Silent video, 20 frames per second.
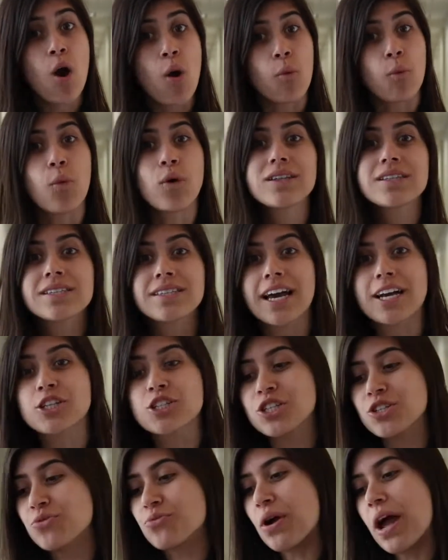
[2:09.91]
One
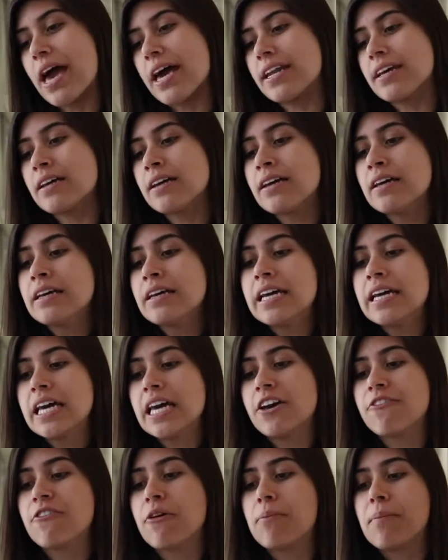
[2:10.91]
section read,
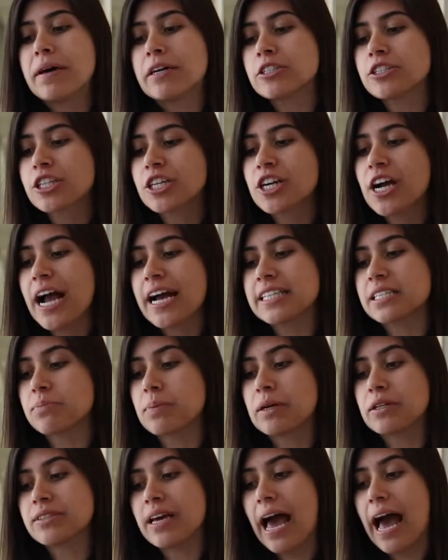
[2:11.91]
"If a builder has
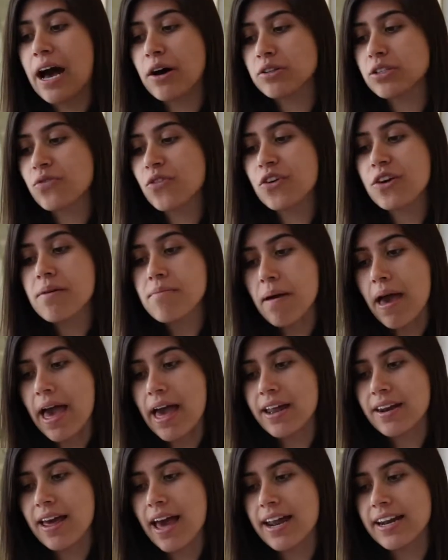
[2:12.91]
built a house for a
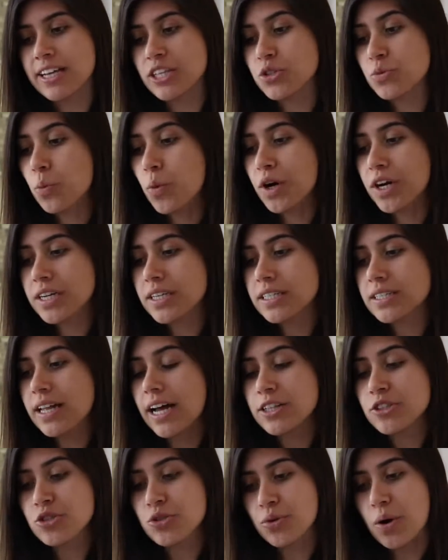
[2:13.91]
man and his work is
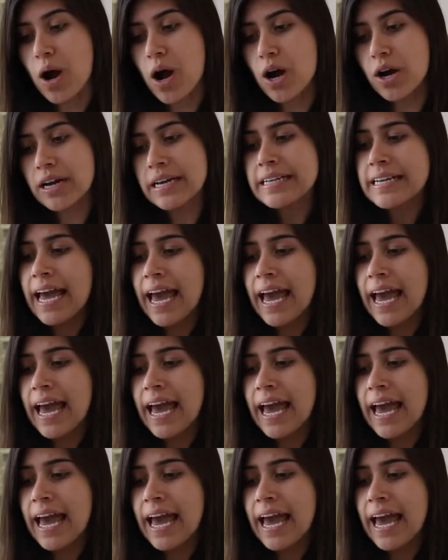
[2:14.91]
not strong,